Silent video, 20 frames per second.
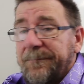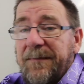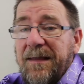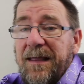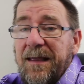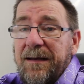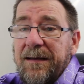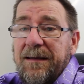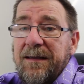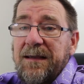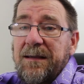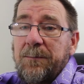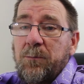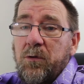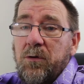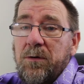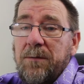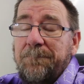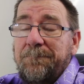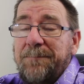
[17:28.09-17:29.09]
Get a
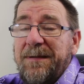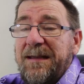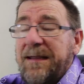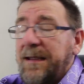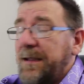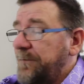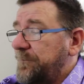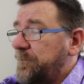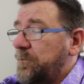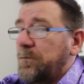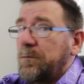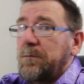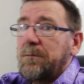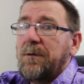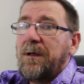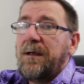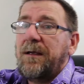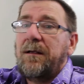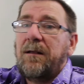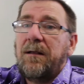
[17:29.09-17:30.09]
keyboard, be
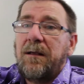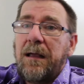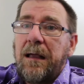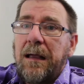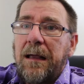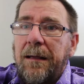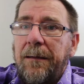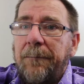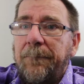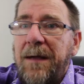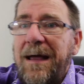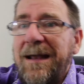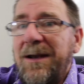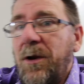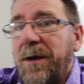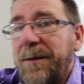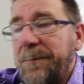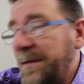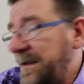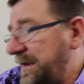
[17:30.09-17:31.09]
careful,
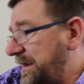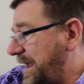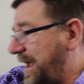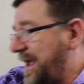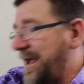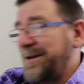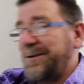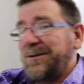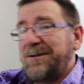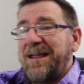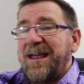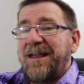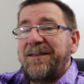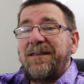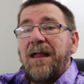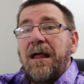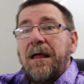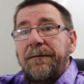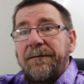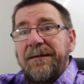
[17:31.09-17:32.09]
unlike me, and
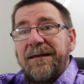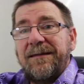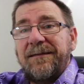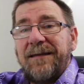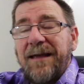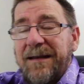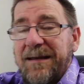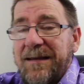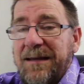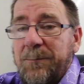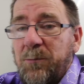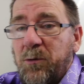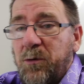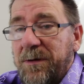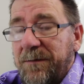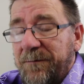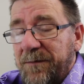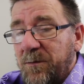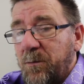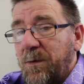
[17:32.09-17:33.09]
get the exact
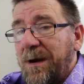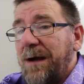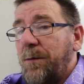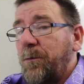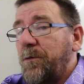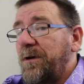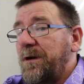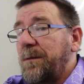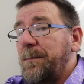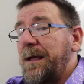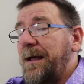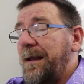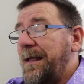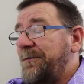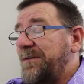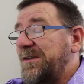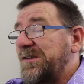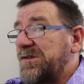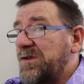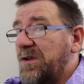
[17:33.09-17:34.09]
keyboard if you are worried about
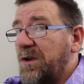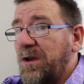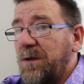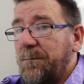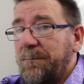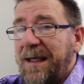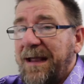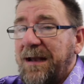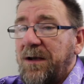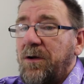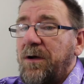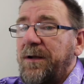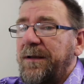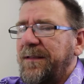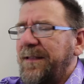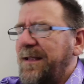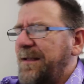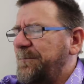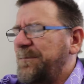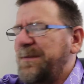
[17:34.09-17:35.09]
having the backlighting.
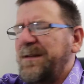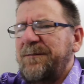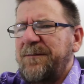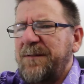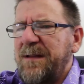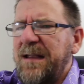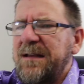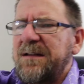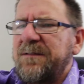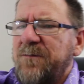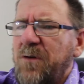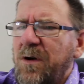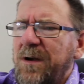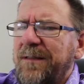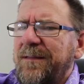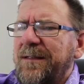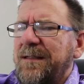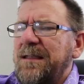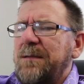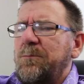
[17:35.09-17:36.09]
That
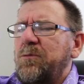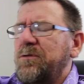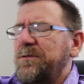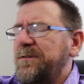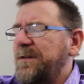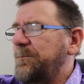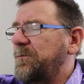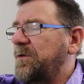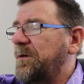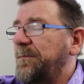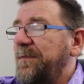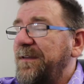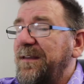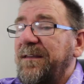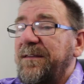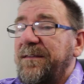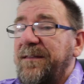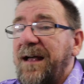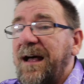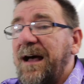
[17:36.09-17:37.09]
finding the keyboard sometimes
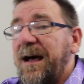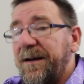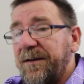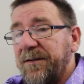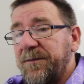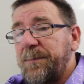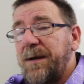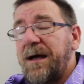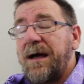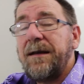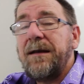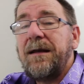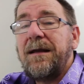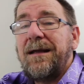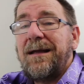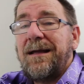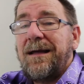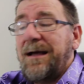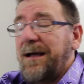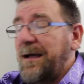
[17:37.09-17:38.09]
is the hardest part,
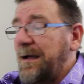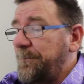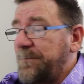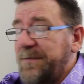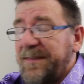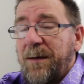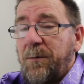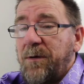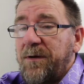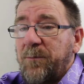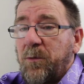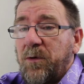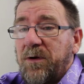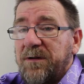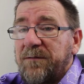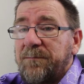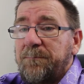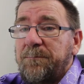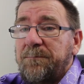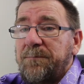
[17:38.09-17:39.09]
but that one
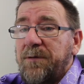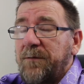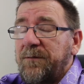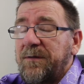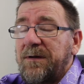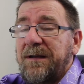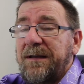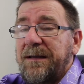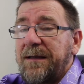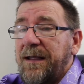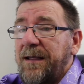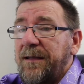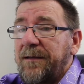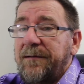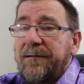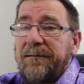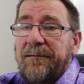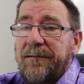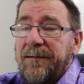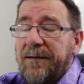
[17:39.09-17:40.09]
works perfectly,
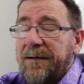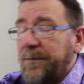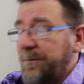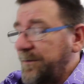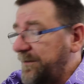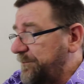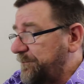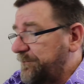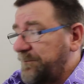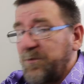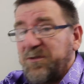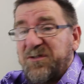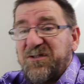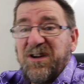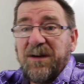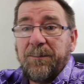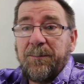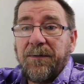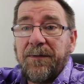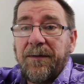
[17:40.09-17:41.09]
and you know, it was
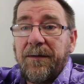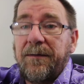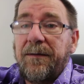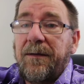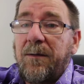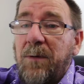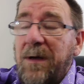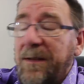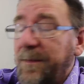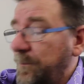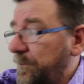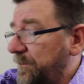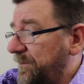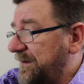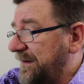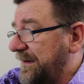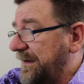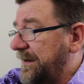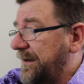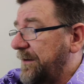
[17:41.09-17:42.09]
cheaper than the one that
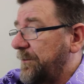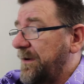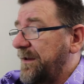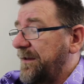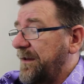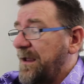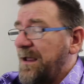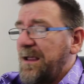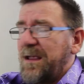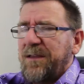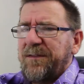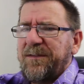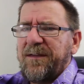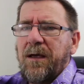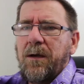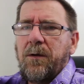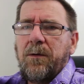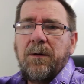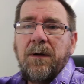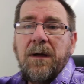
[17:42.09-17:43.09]
was lit anyway.
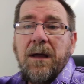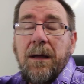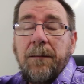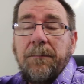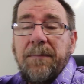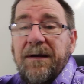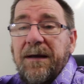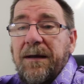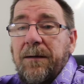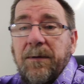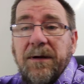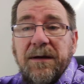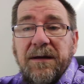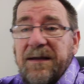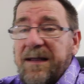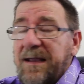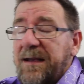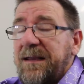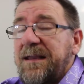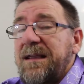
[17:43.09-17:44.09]
So, but anyway,
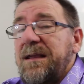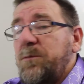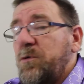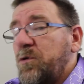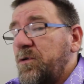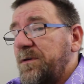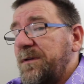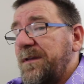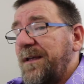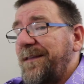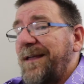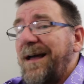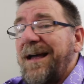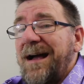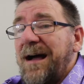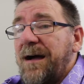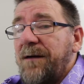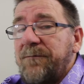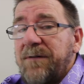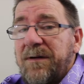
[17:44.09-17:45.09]
you get a keyboard. They
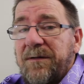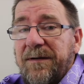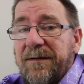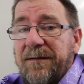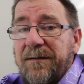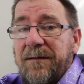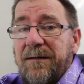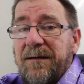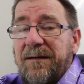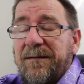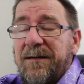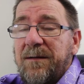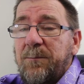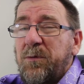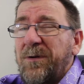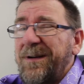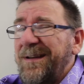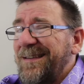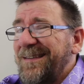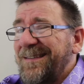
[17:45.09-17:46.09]
are very easy to
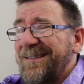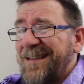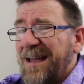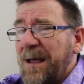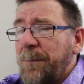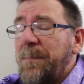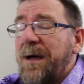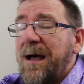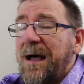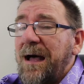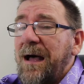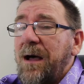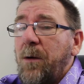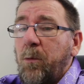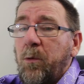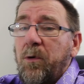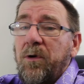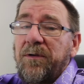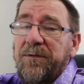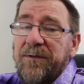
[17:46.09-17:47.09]
put in. Some are
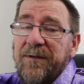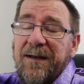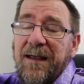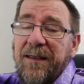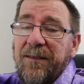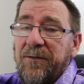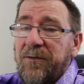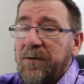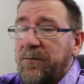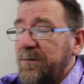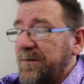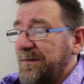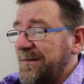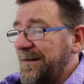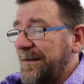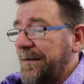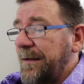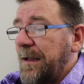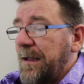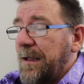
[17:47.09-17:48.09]
worse than others,
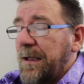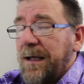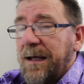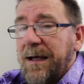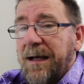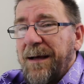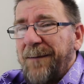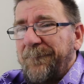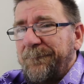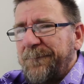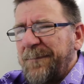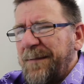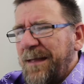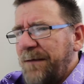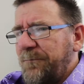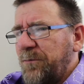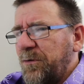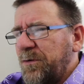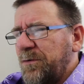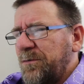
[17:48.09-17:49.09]
obviously.
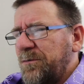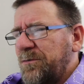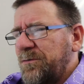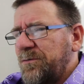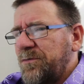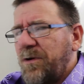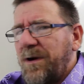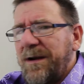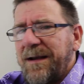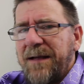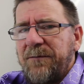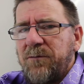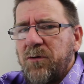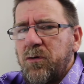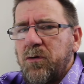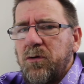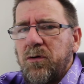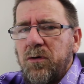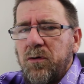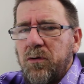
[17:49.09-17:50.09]
Try and have a
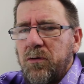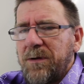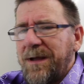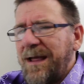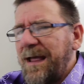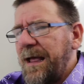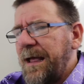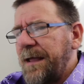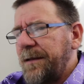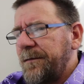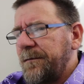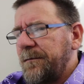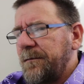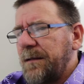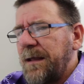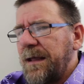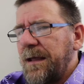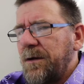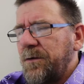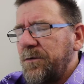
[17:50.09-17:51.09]
good look at
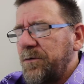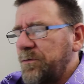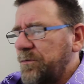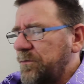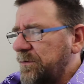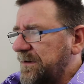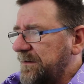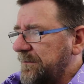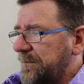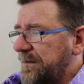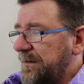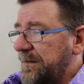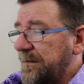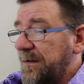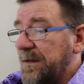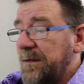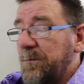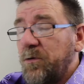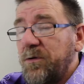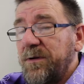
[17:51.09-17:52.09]
how your
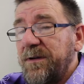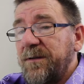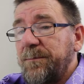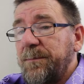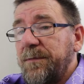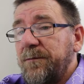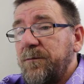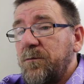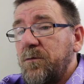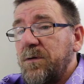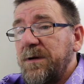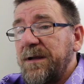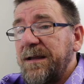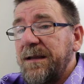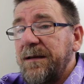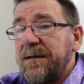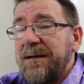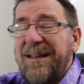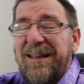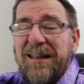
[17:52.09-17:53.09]
keyboard is
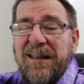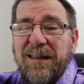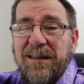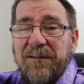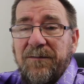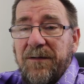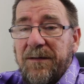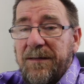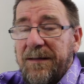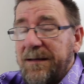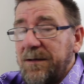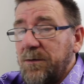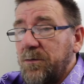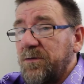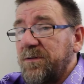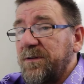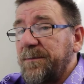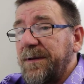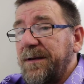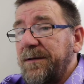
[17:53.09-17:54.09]
beforehand. If you think it
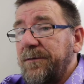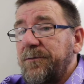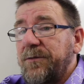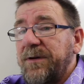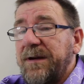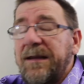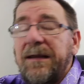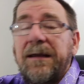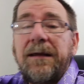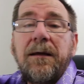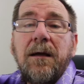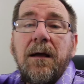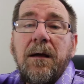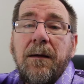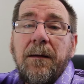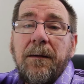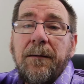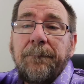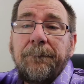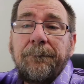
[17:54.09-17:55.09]
looks a bit tricky,
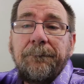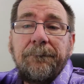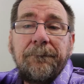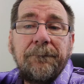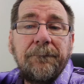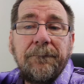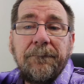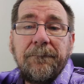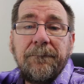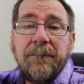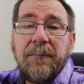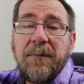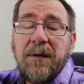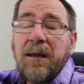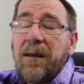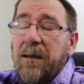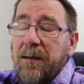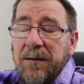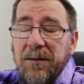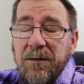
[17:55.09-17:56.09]

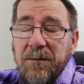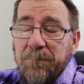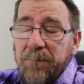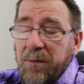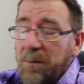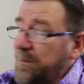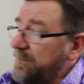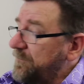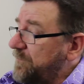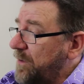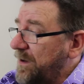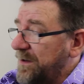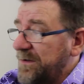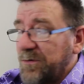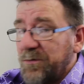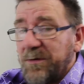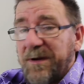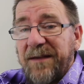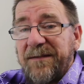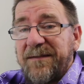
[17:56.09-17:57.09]
you probably find
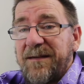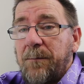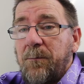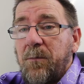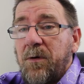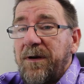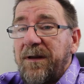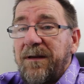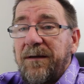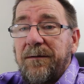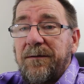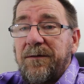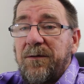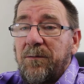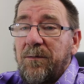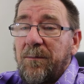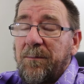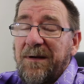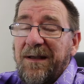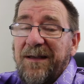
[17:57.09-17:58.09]
you'll get somebody
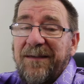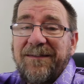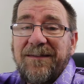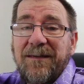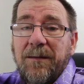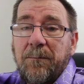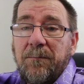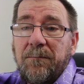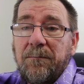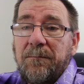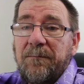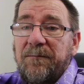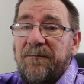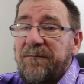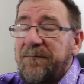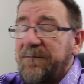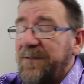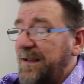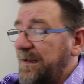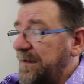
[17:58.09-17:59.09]
to replace them
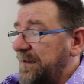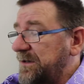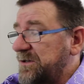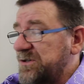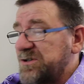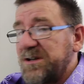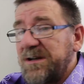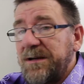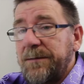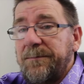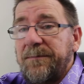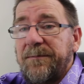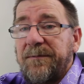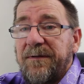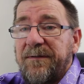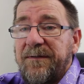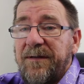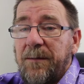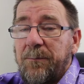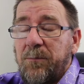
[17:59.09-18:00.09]
fairly cheap. There's no